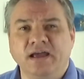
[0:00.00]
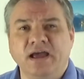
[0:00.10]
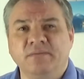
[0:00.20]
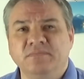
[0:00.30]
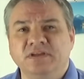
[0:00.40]

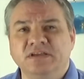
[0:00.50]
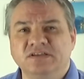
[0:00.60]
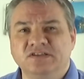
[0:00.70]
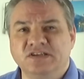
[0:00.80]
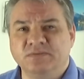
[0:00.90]
am
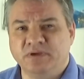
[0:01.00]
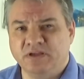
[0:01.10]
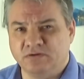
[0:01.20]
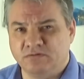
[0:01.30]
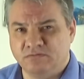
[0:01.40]
the
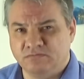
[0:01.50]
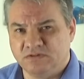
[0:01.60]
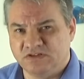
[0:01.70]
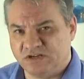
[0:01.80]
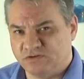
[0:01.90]
CPU.
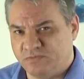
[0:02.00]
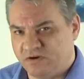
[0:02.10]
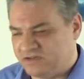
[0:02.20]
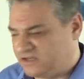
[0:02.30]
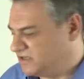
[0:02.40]
The central
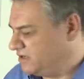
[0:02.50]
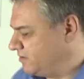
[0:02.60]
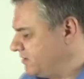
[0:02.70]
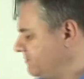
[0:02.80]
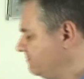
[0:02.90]
processing
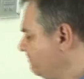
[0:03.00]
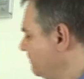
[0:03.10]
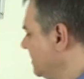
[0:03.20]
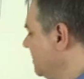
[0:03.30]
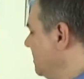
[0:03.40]
unit.
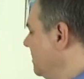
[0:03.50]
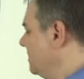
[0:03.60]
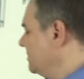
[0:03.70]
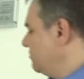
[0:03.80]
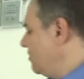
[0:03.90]

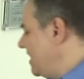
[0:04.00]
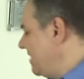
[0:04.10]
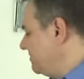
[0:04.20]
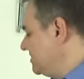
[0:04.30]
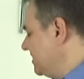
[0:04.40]
So what
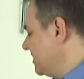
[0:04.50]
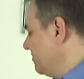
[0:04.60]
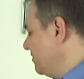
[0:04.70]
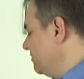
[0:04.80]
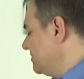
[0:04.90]
happens in a
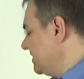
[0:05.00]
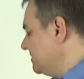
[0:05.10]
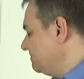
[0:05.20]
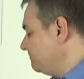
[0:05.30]
computer,